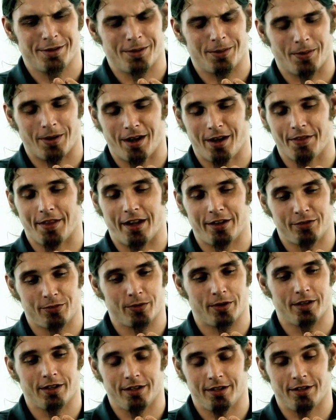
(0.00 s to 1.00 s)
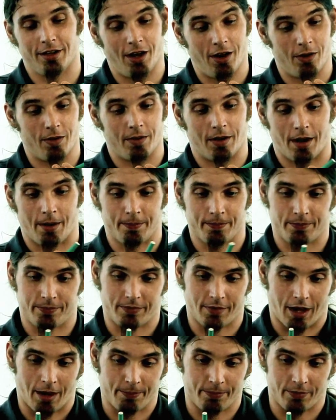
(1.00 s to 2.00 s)
Wow, that's really
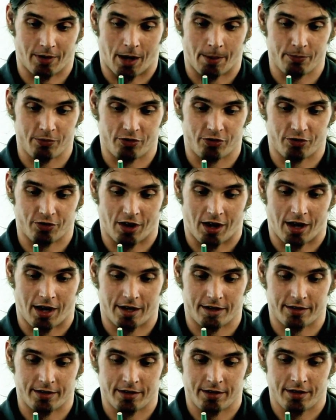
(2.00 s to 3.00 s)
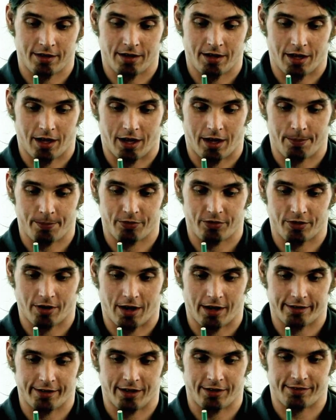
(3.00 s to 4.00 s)
I'm shocked. I'm
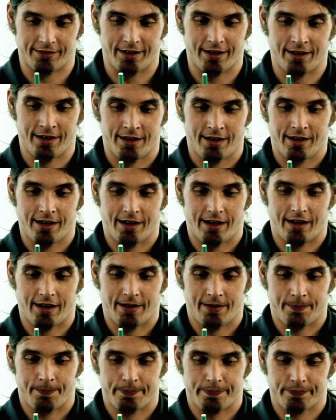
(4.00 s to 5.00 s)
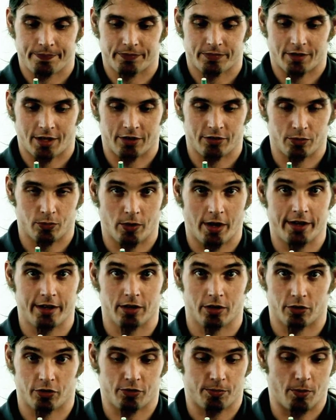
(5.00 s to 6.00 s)
shocked. As a
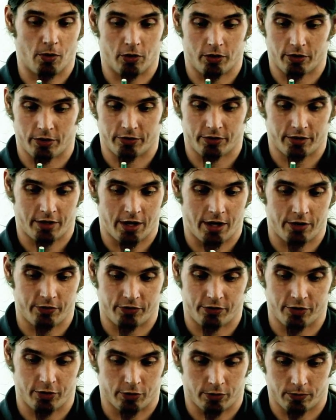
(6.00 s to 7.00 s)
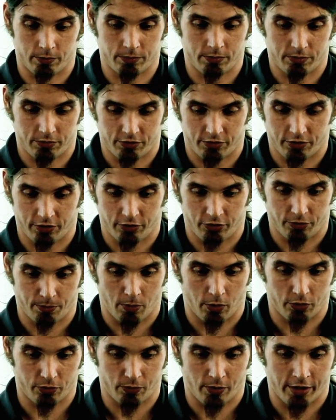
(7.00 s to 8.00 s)
regular smoker, as a guy who still
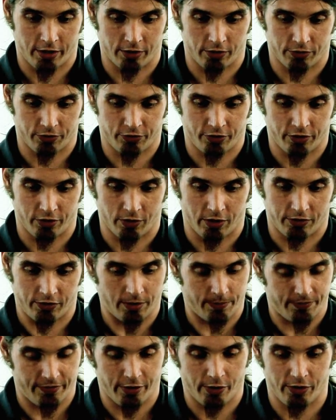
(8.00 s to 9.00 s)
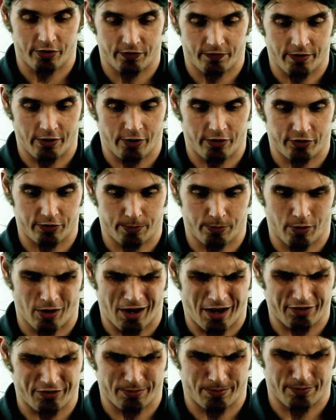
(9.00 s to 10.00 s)
smokes regular cigarettes, I'm very
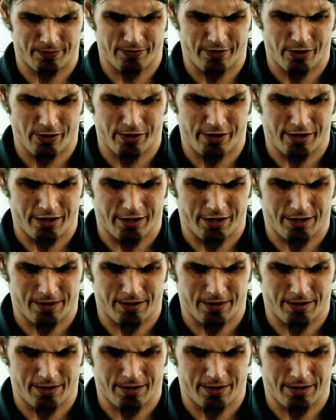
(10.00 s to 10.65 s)
surprised. I'm very